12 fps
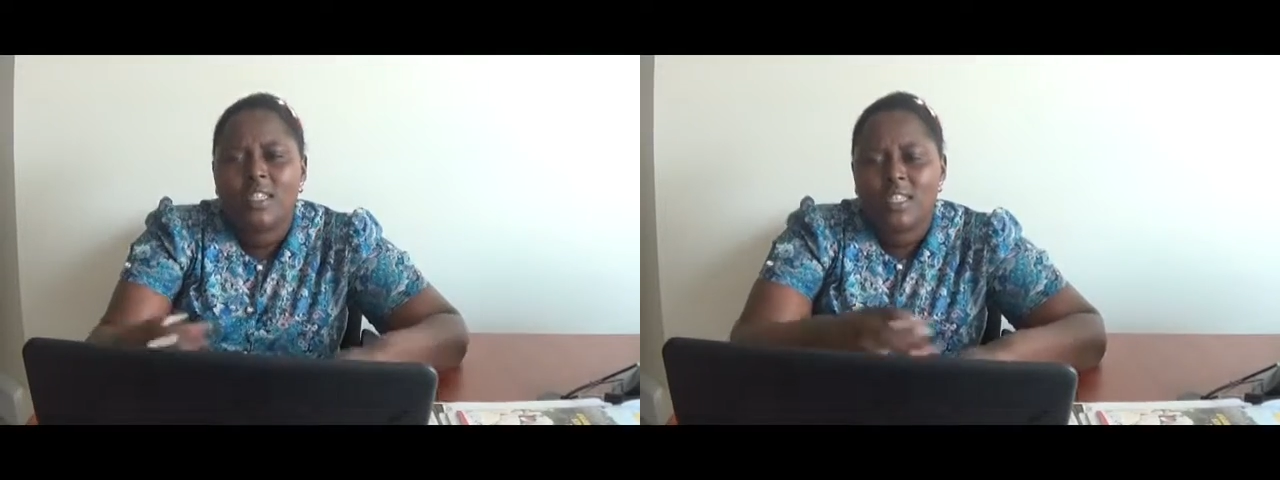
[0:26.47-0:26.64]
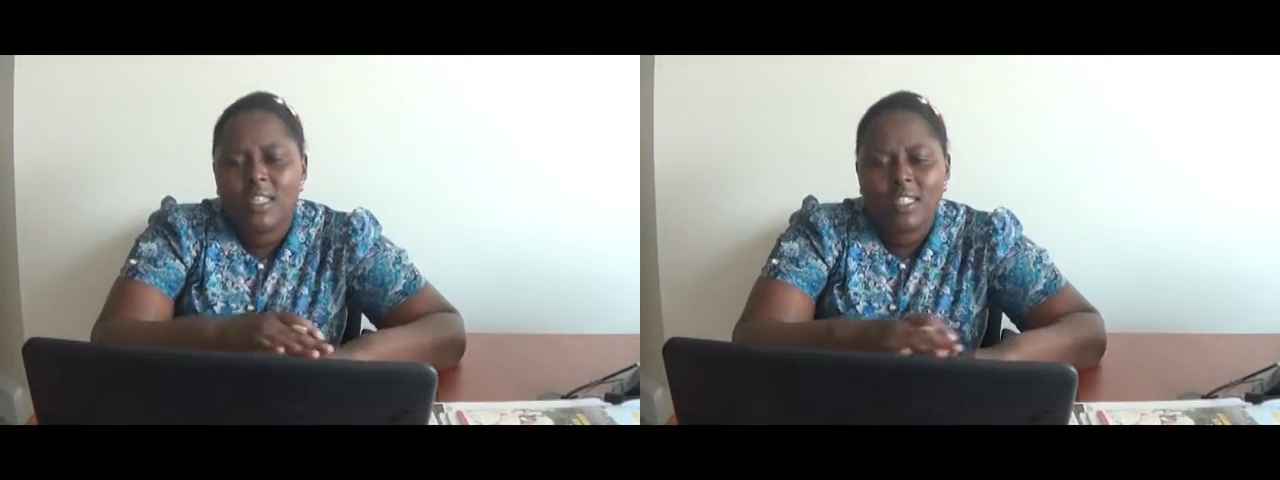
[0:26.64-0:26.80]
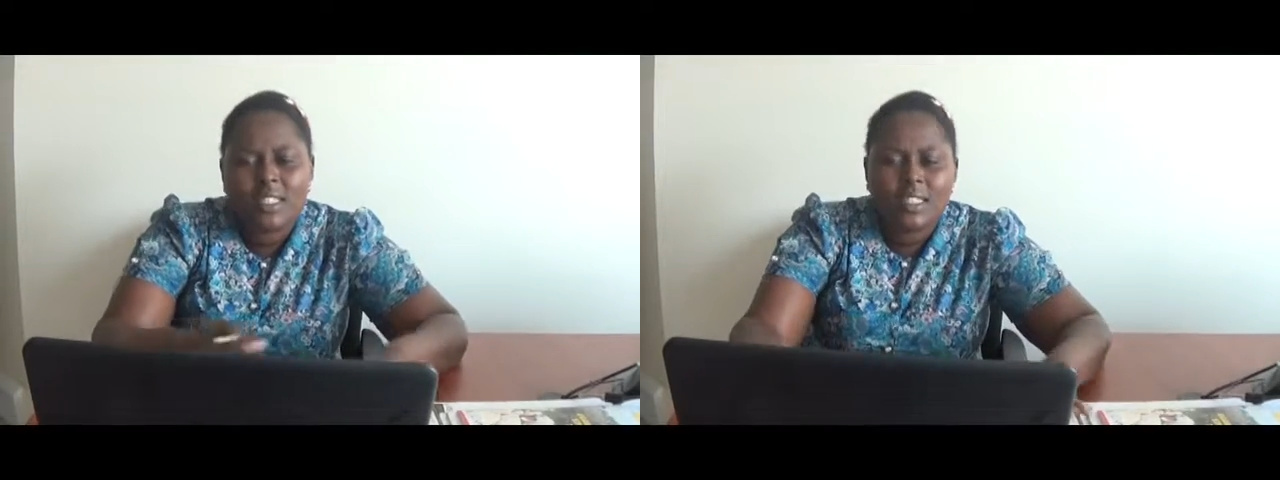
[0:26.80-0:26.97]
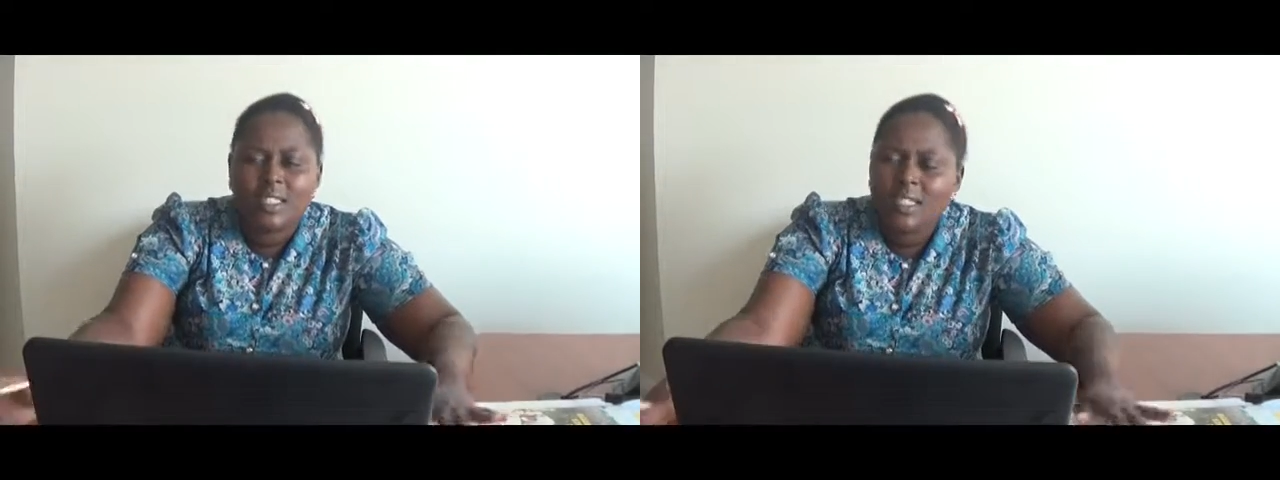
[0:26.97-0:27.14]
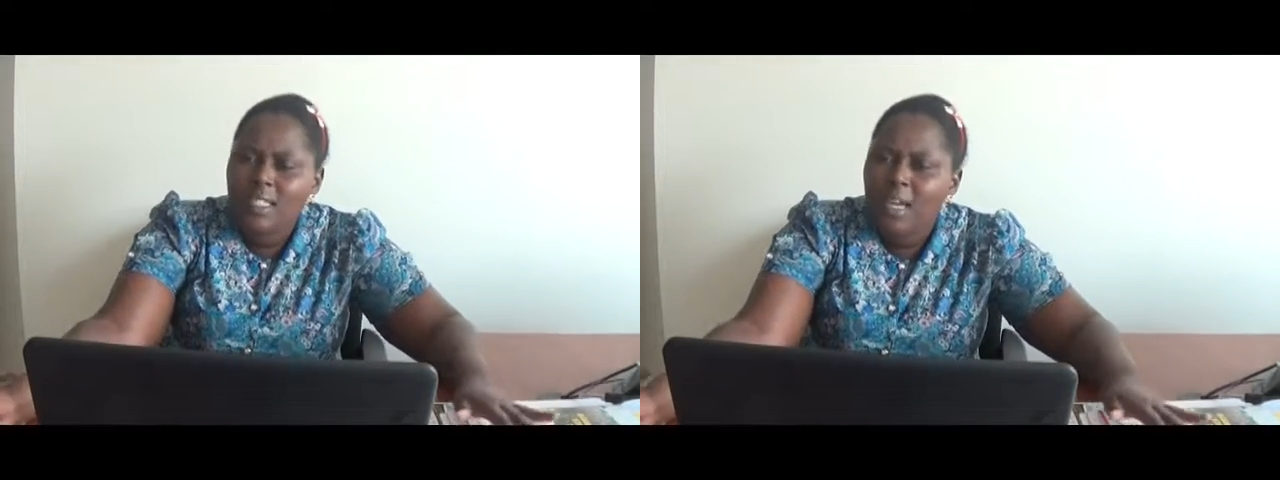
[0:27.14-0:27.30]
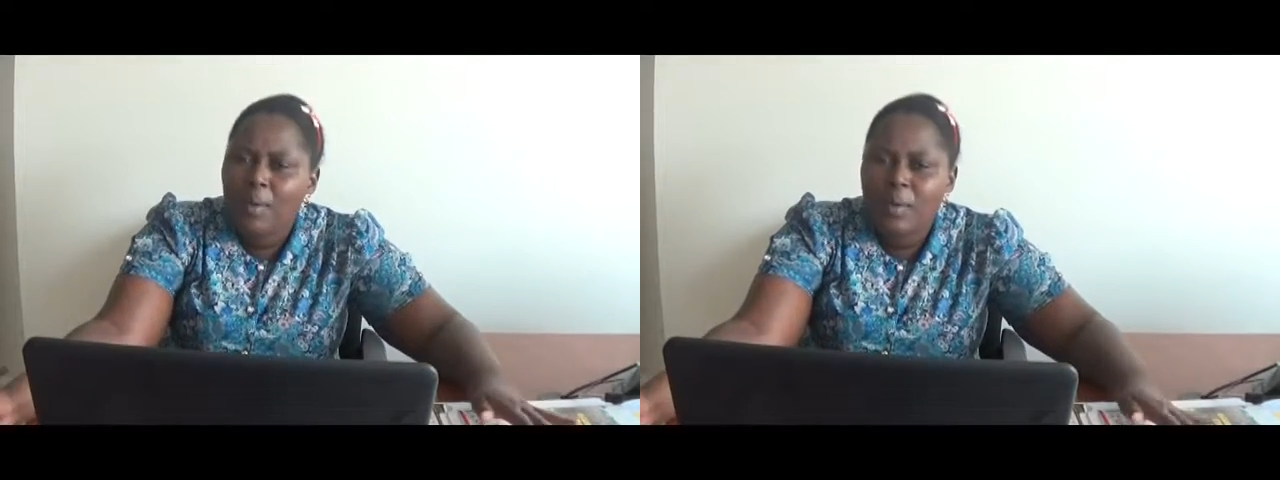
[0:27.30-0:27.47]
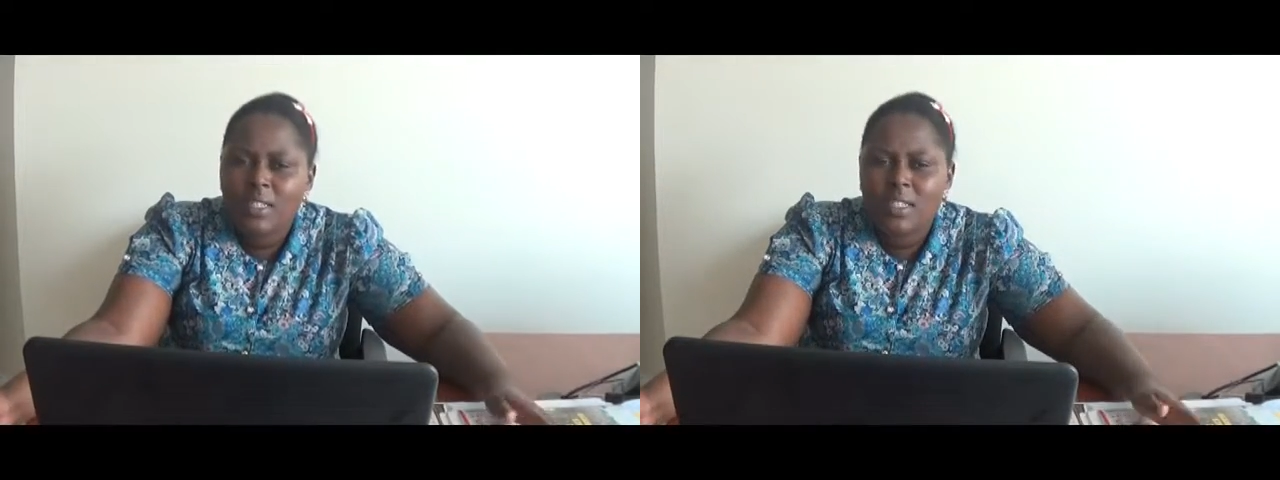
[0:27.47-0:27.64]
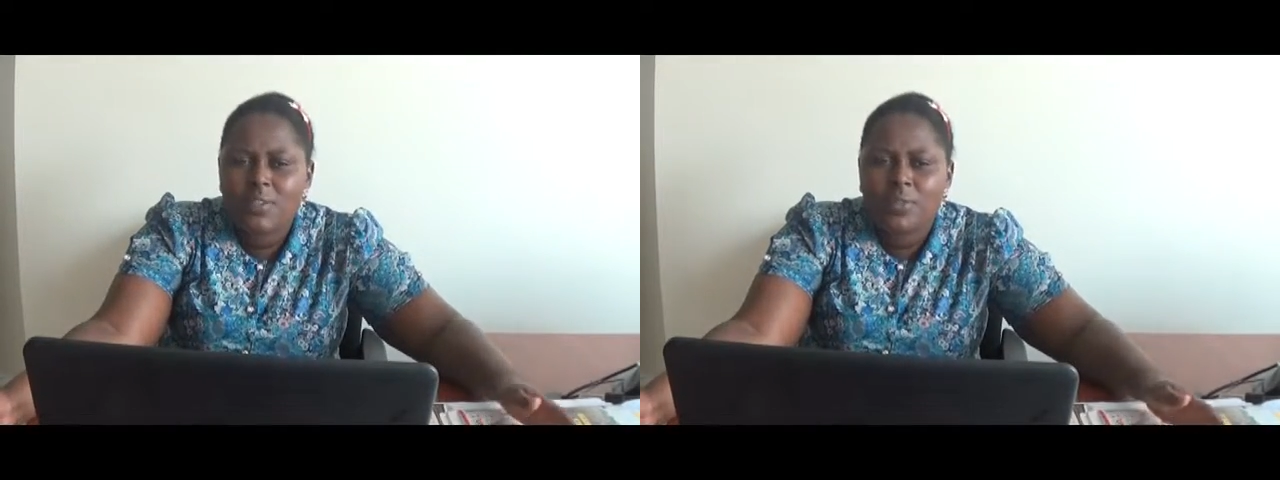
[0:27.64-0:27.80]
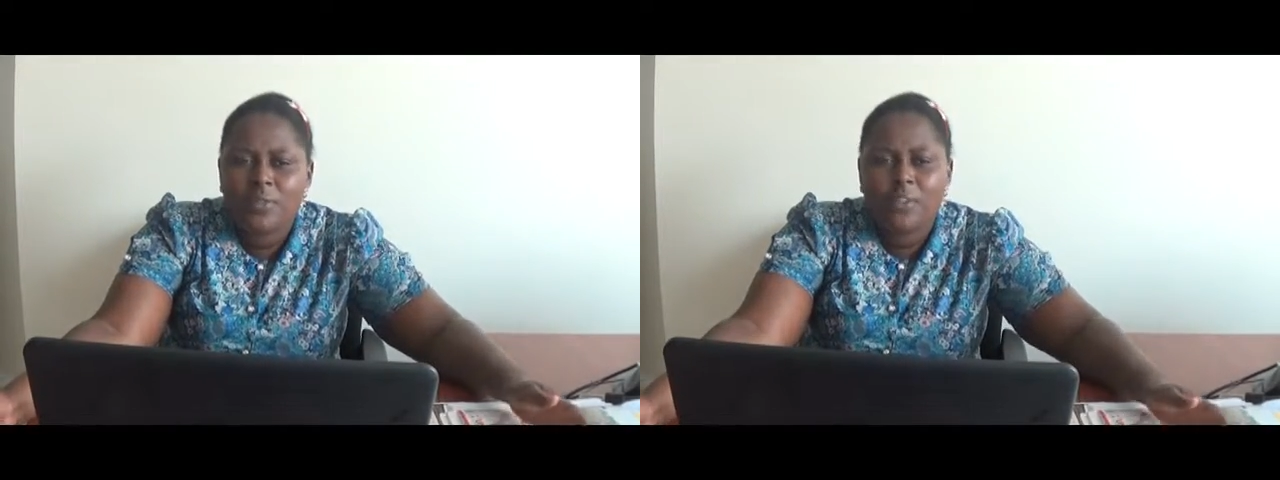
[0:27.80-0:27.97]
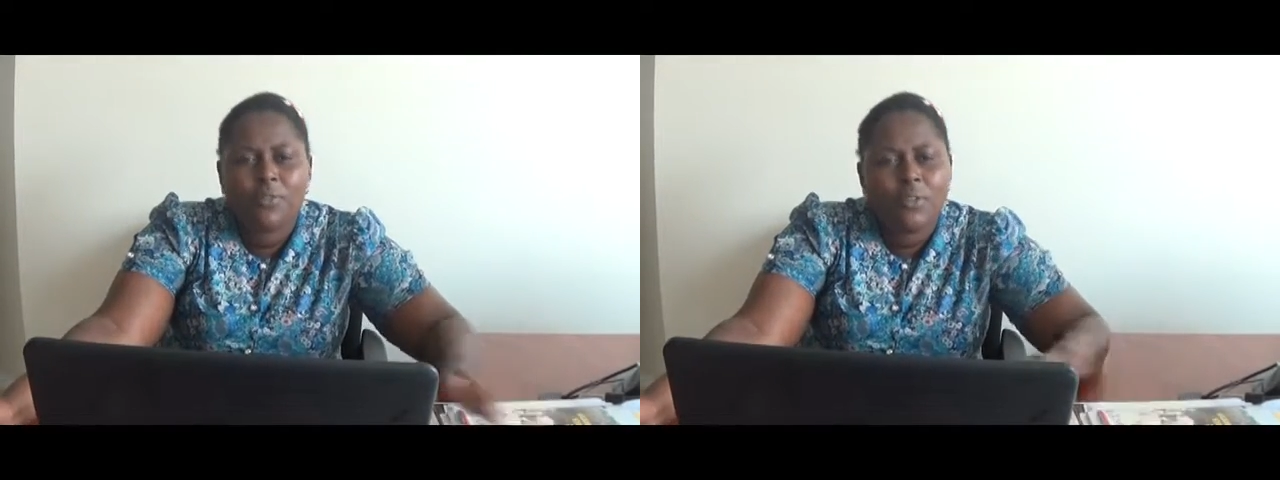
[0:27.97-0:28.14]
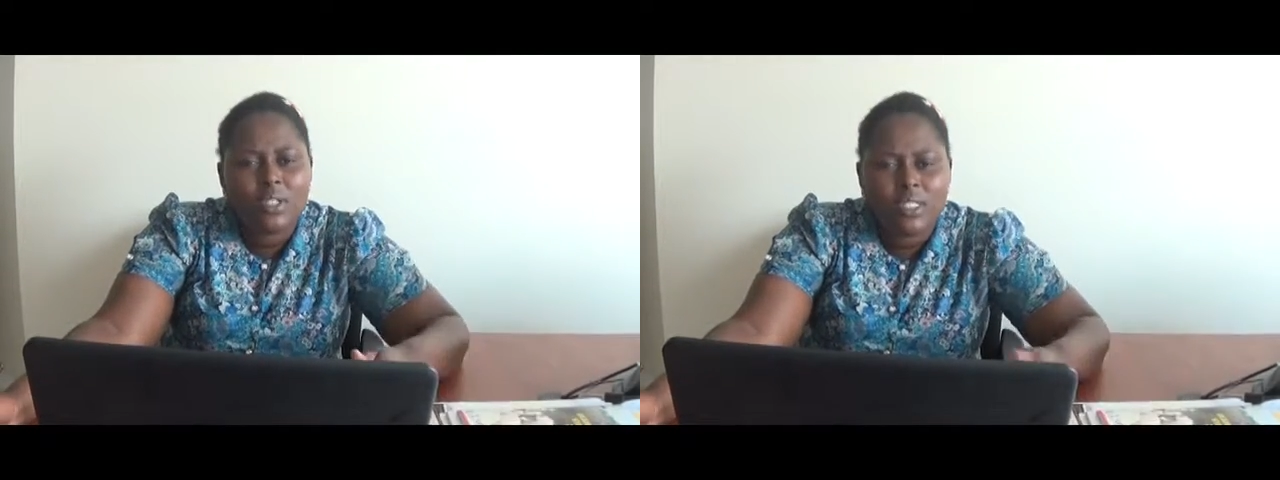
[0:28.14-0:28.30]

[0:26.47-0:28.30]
It's sitting capacity is 54.